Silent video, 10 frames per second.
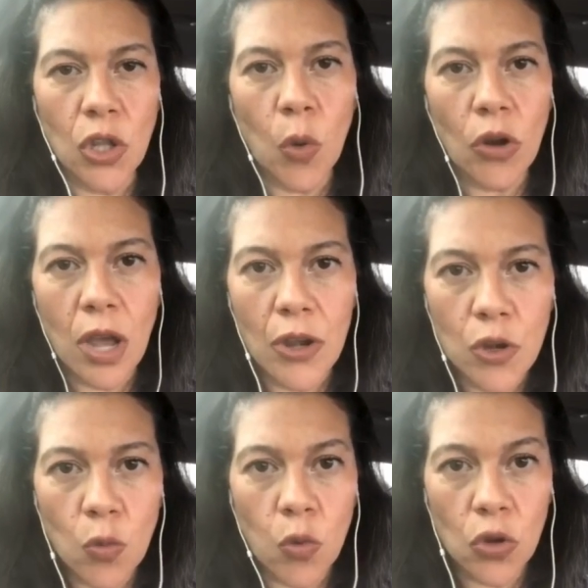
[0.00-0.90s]
lower
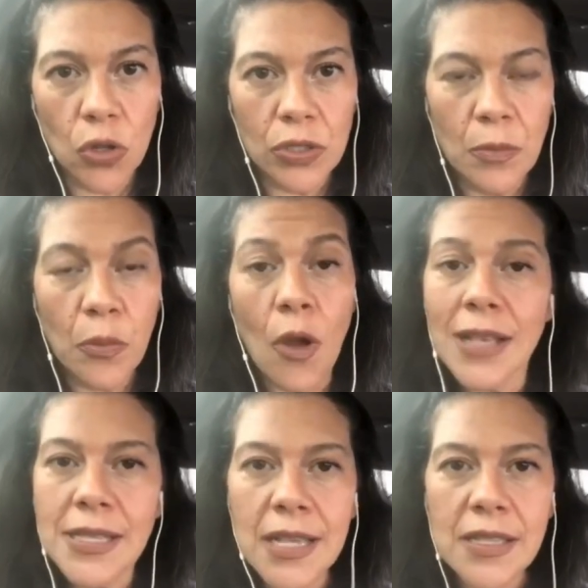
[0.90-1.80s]
underworld
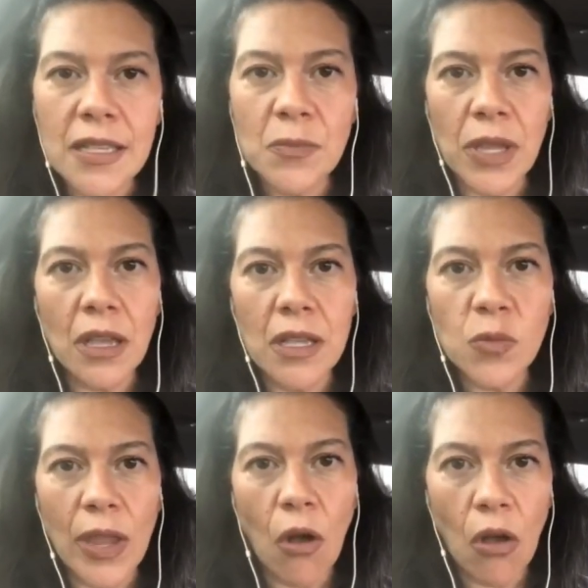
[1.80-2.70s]
processes
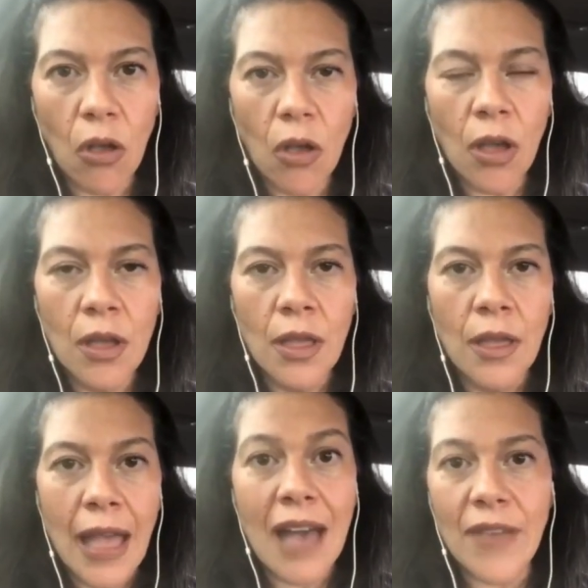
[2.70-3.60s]
because we all
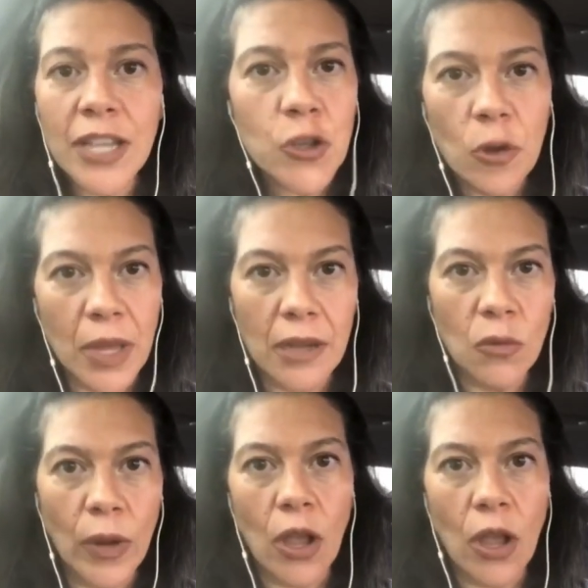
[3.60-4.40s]
have excrement.